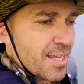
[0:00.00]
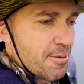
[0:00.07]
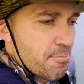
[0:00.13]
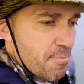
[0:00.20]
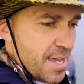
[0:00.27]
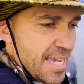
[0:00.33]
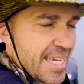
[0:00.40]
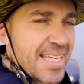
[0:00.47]

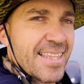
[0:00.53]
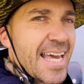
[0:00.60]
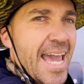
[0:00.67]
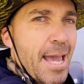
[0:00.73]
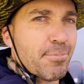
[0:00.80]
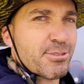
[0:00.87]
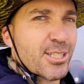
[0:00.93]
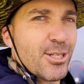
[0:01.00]
me the
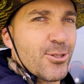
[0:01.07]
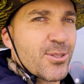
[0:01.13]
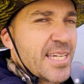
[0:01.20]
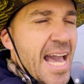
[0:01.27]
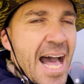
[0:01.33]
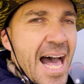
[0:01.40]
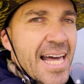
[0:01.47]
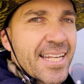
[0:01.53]
absolute
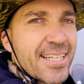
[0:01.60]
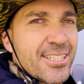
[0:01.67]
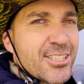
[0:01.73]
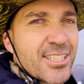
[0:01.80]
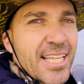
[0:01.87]
carnage